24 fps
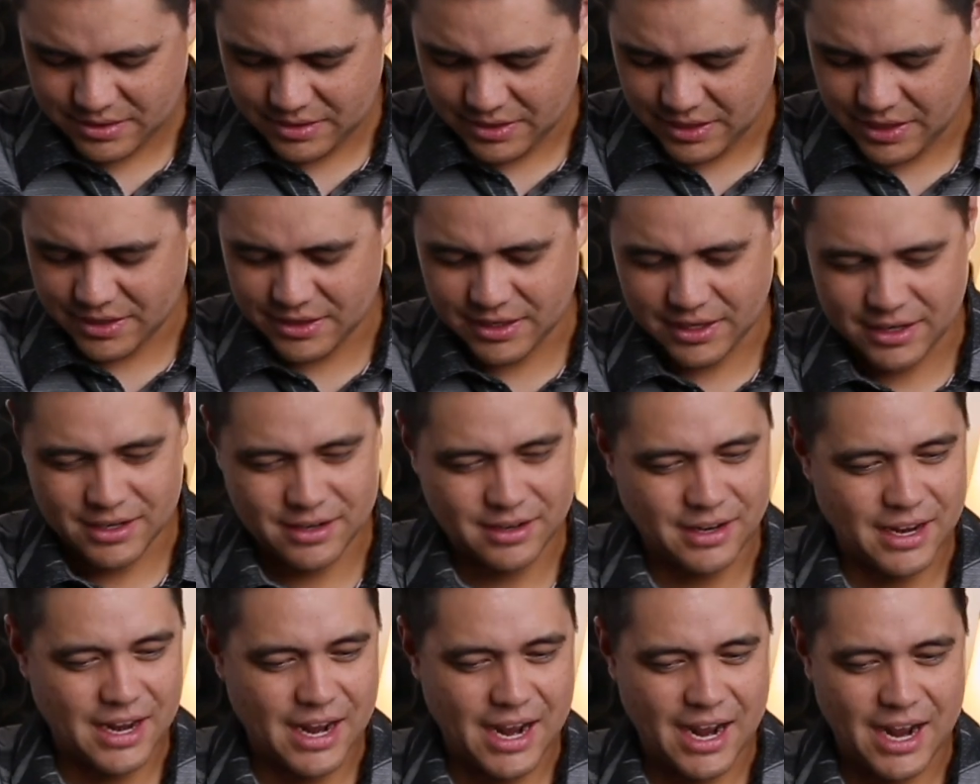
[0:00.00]
And
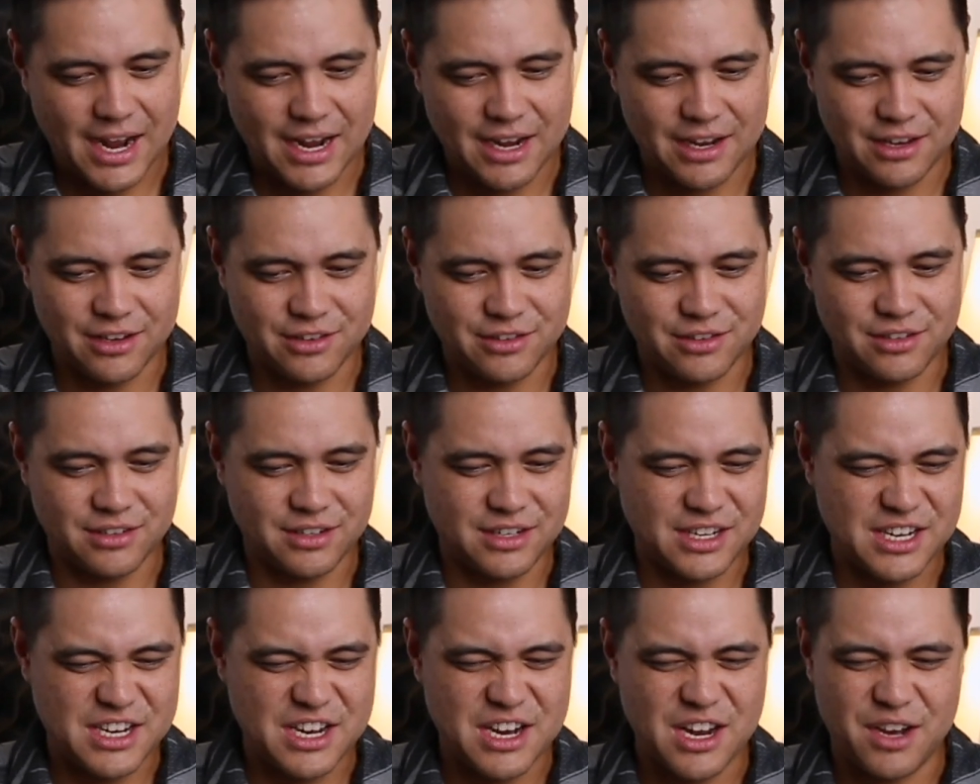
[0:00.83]
then it has
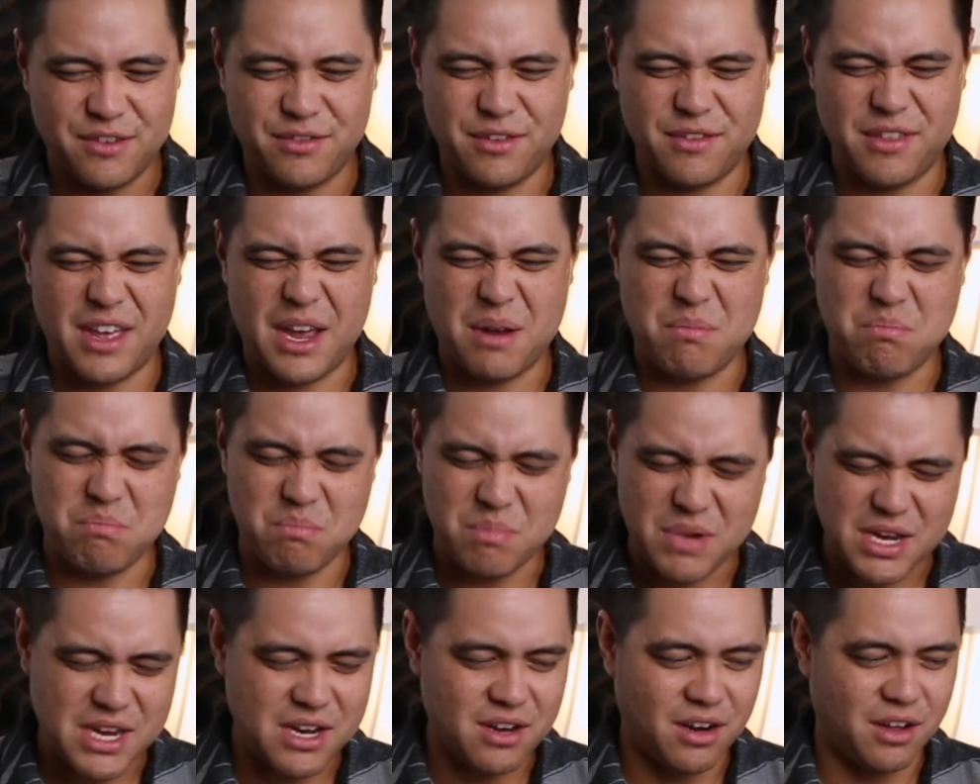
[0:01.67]
enough of that
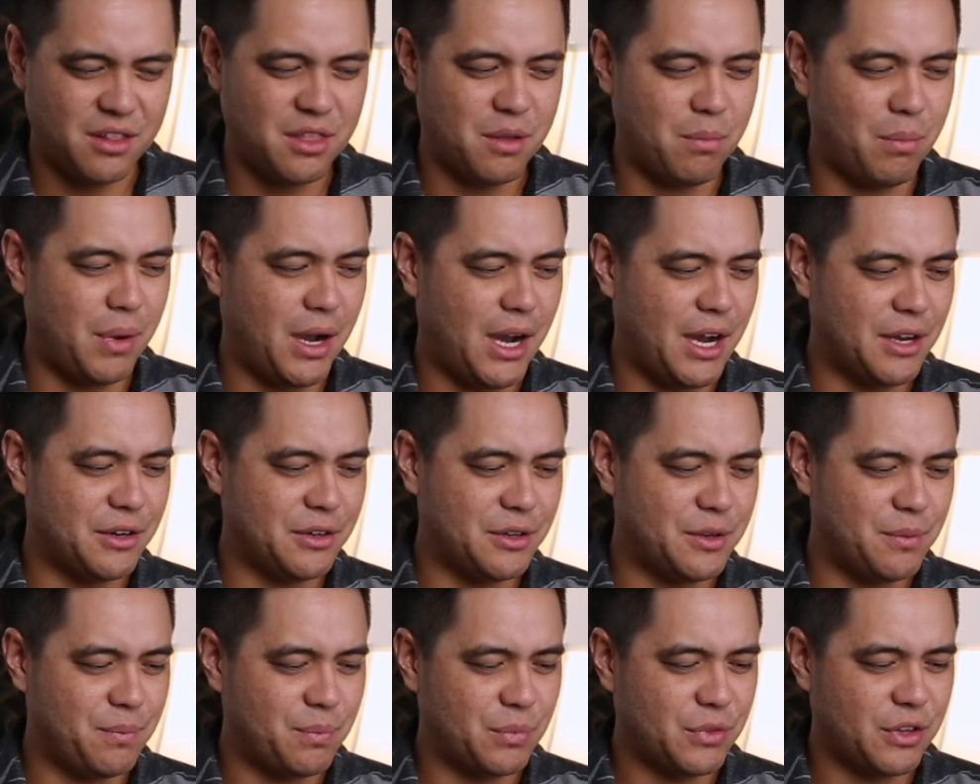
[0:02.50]
meat on the
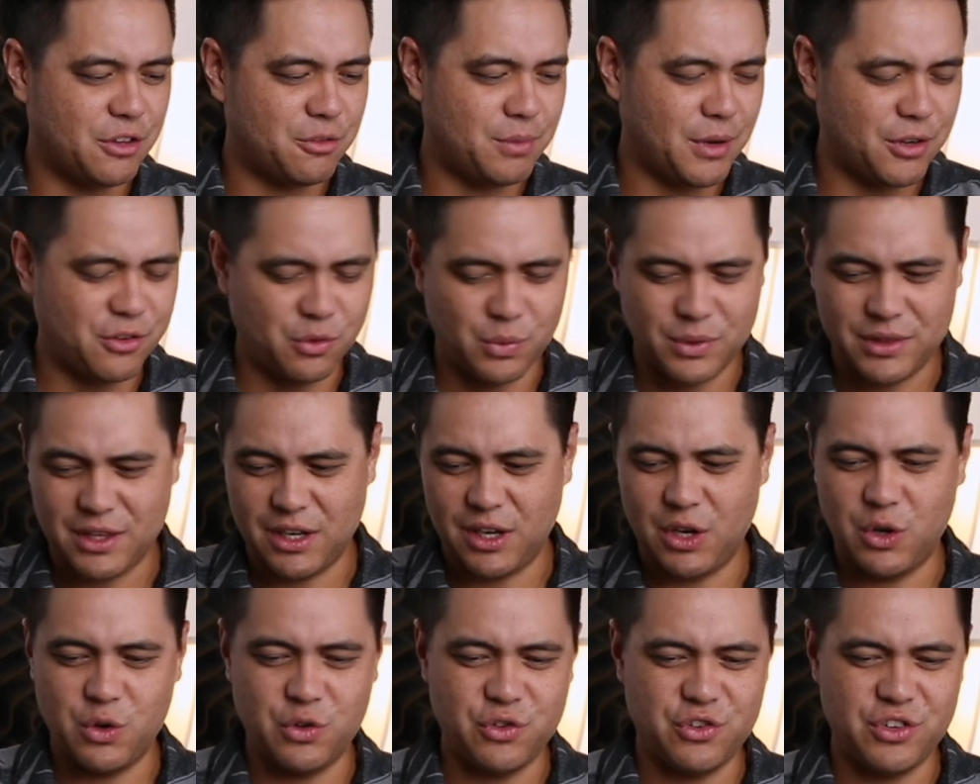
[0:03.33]
bottom, especially with the
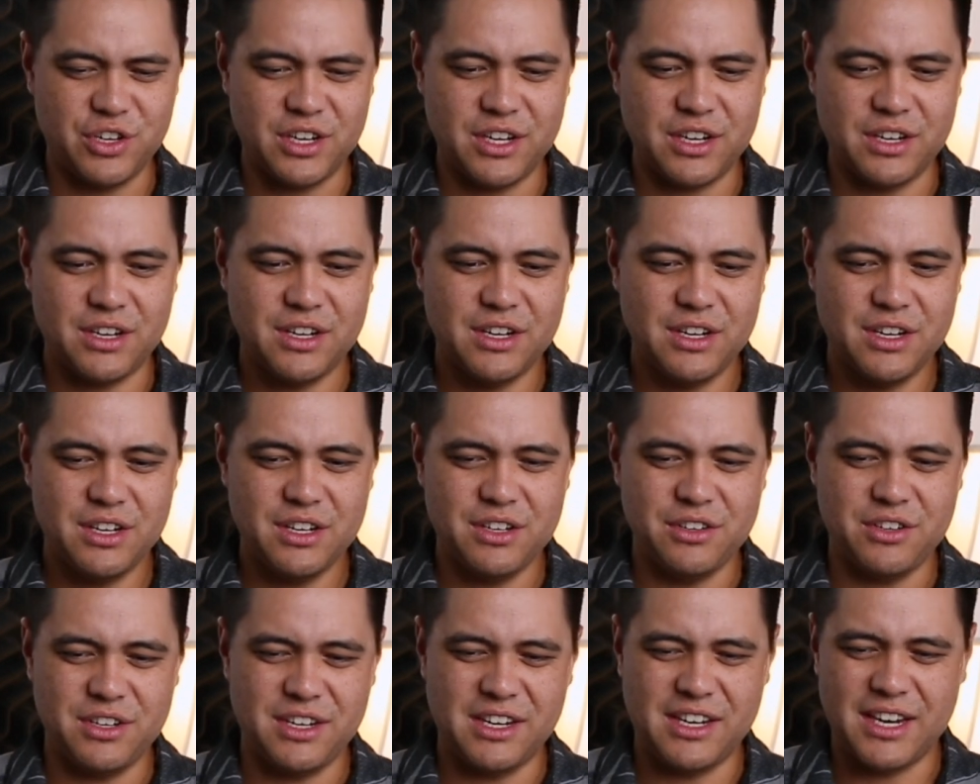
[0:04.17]
low G. You
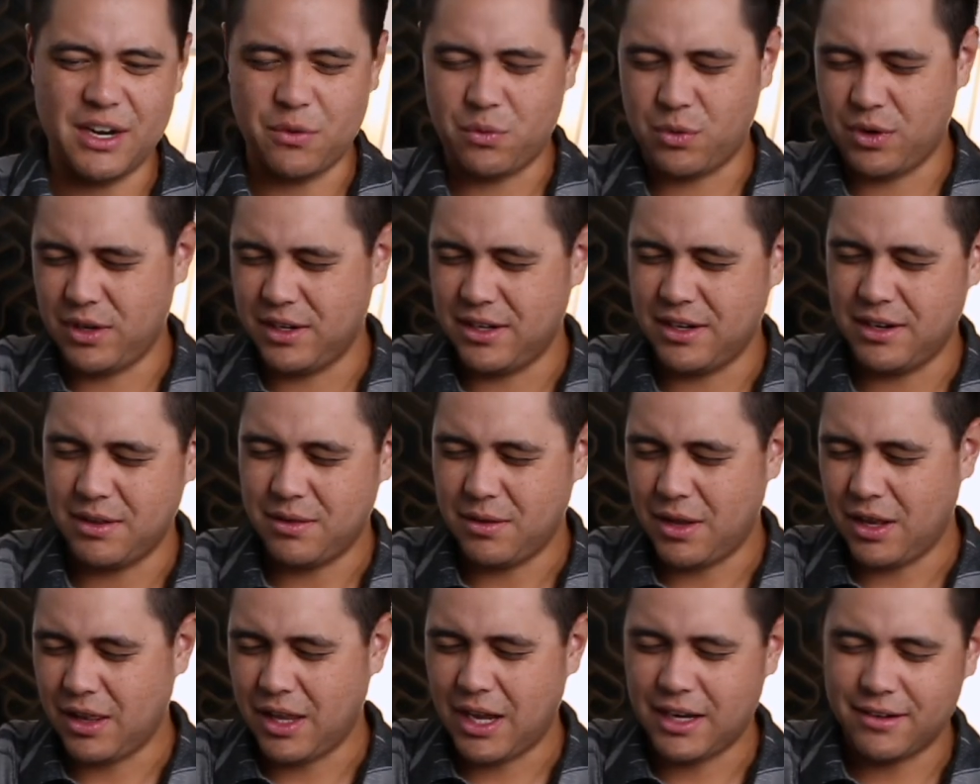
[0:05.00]
can get really
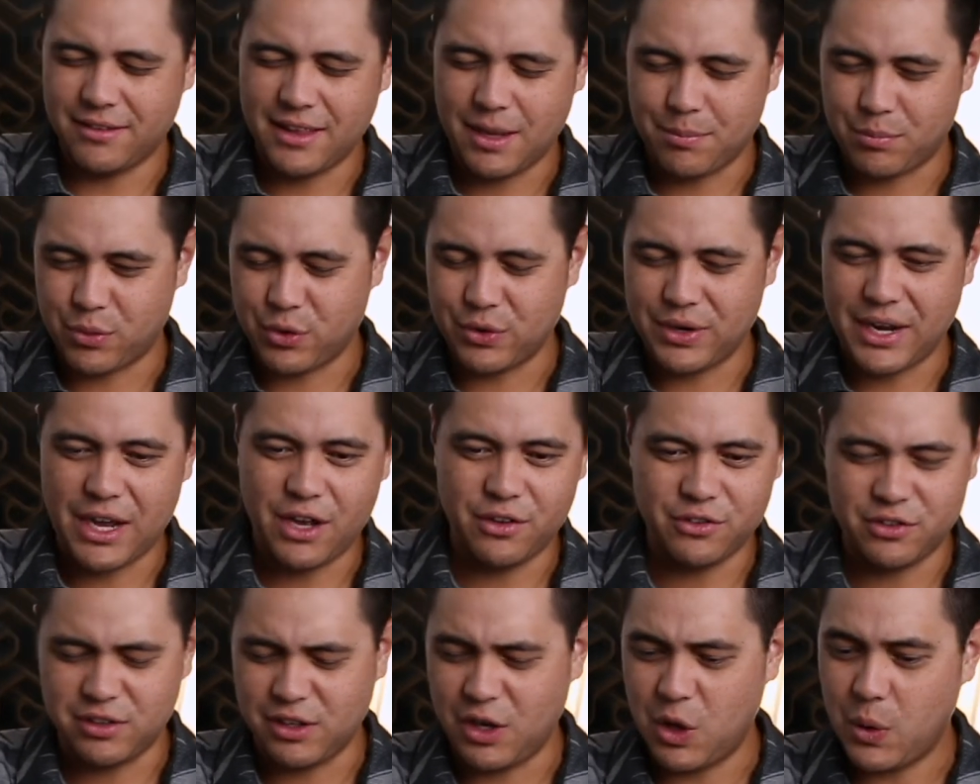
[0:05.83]
a lot of that
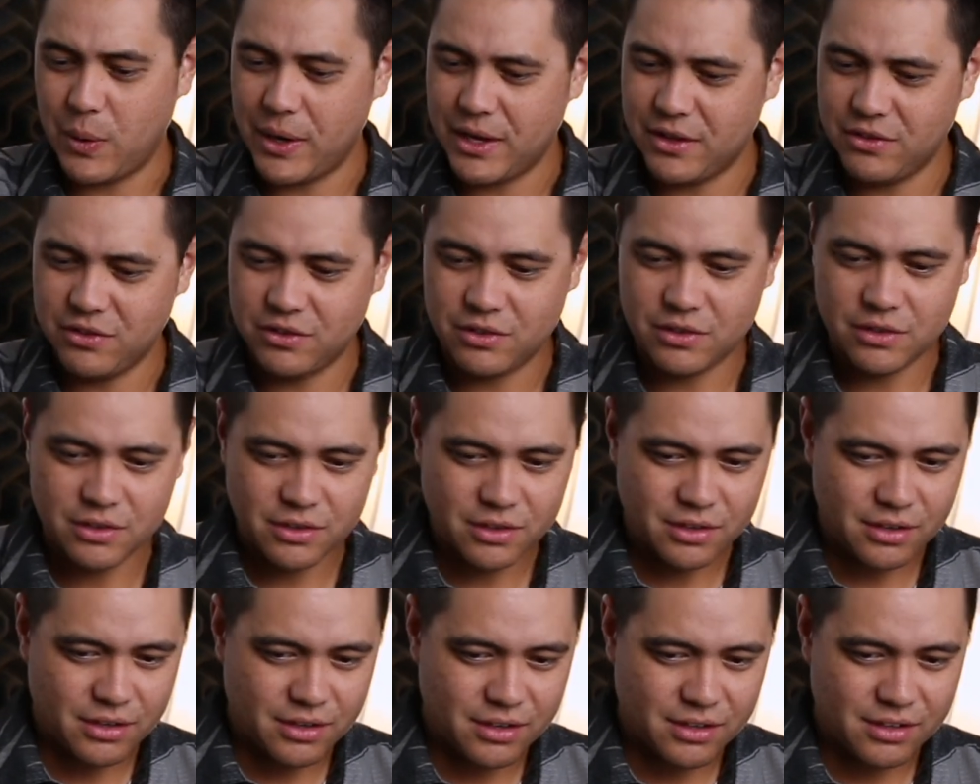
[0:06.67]
pronounced low ends.
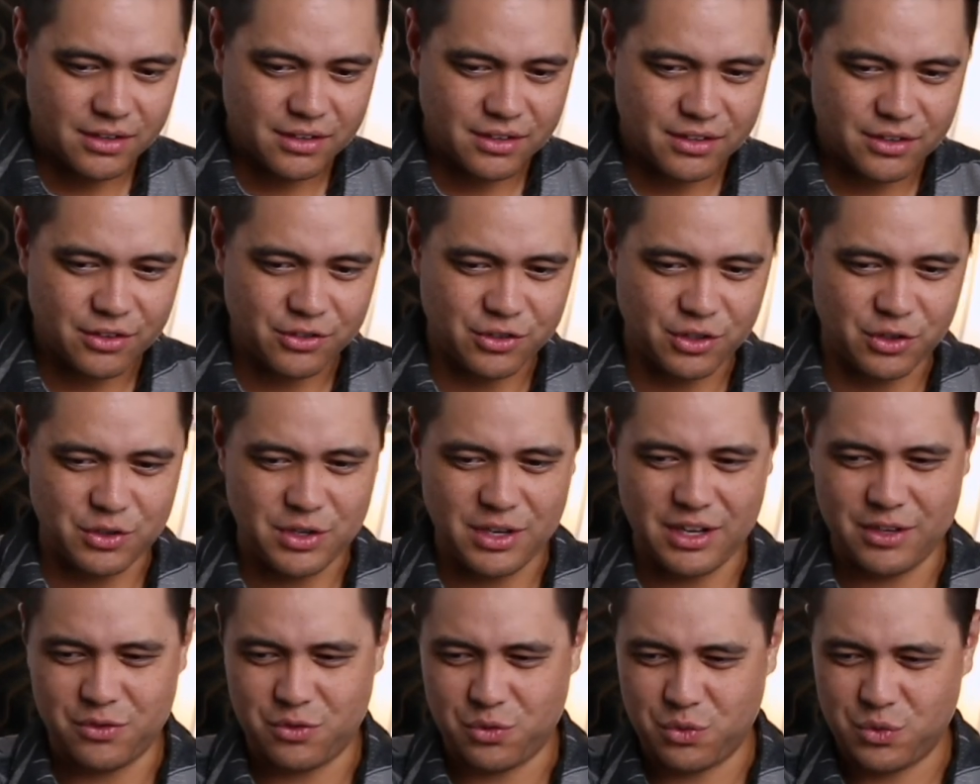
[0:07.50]
So
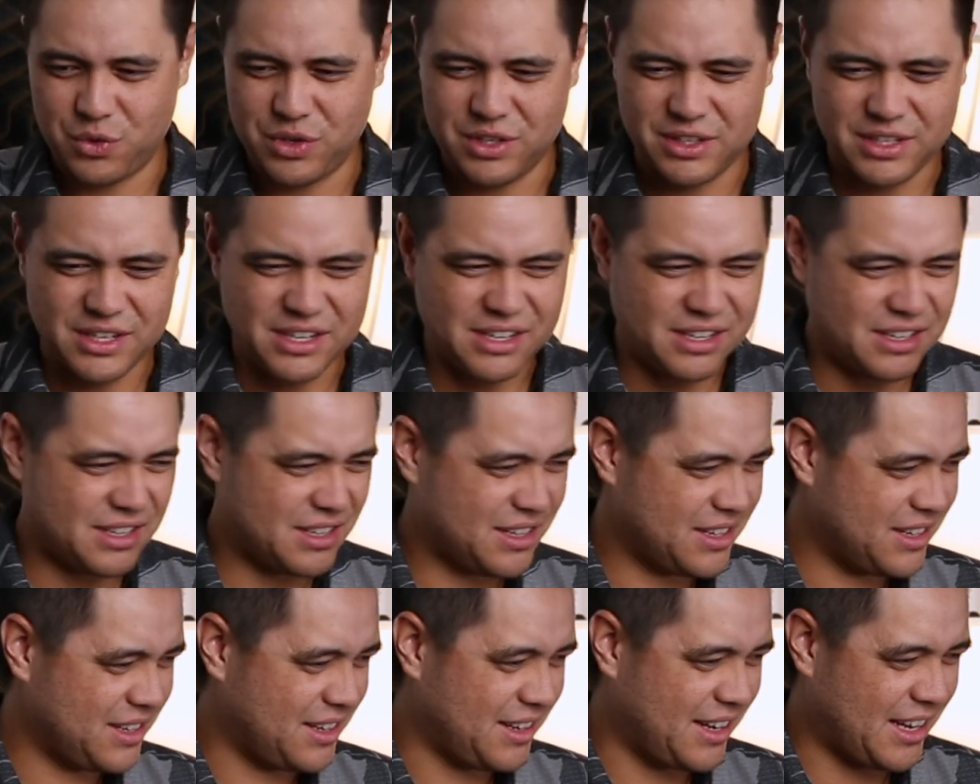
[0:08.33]
it's really,
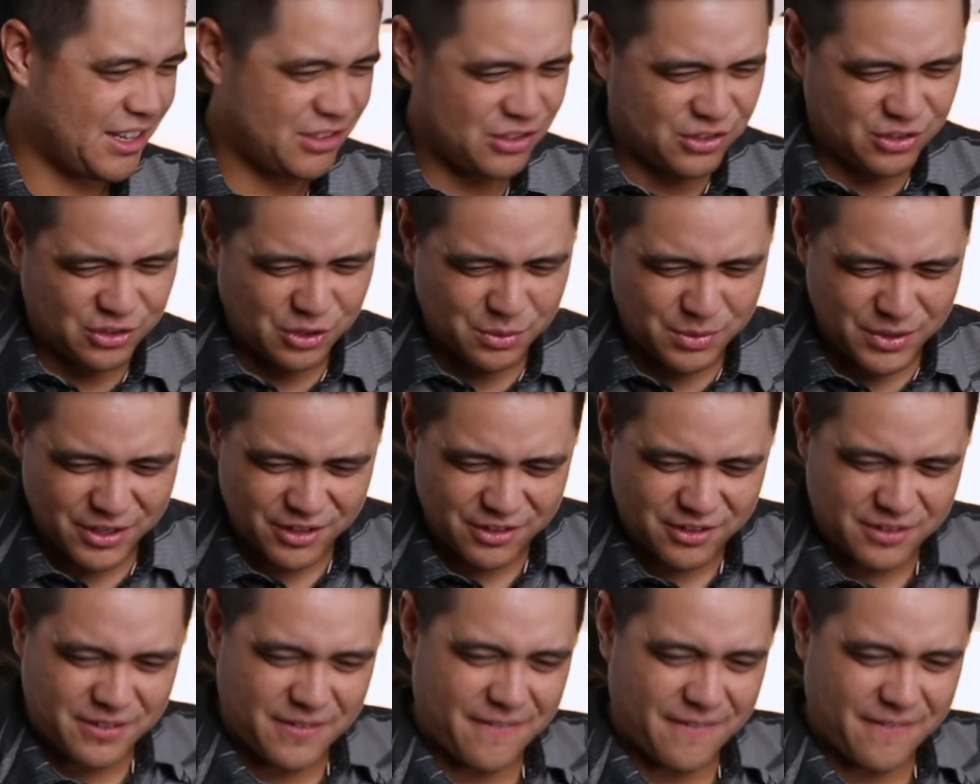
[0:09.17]
it has so much